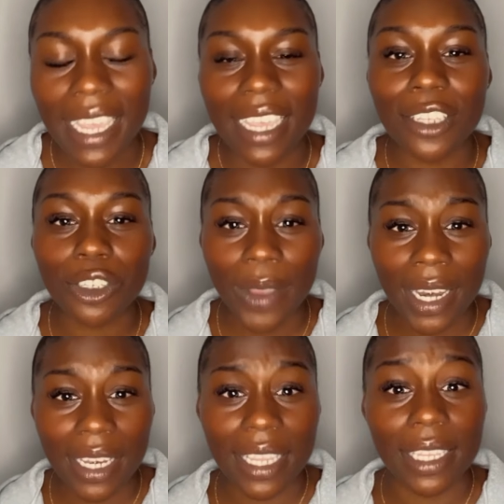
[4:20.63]
it's
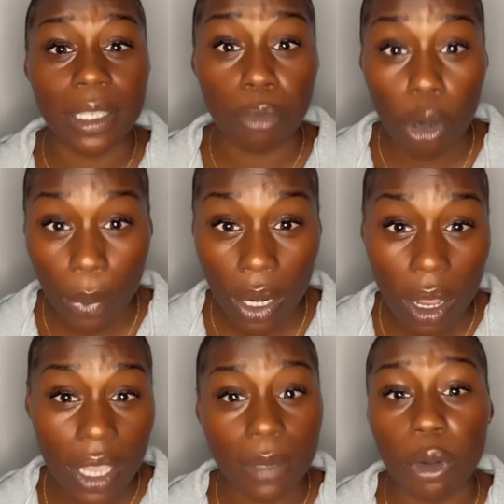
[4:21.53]
trendy, it's
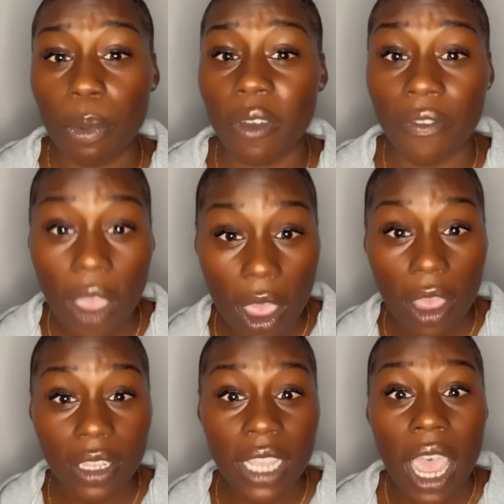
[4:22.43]
popular, it's more
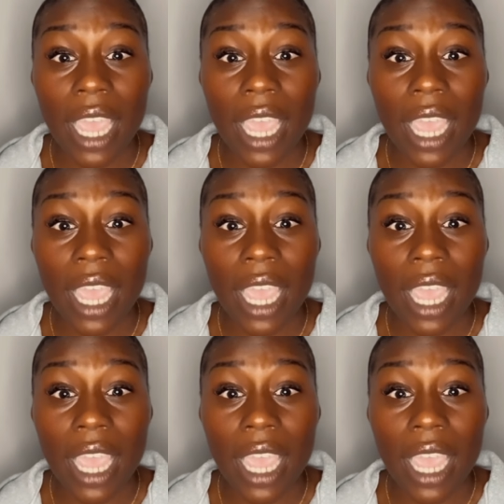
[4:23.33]
preferred.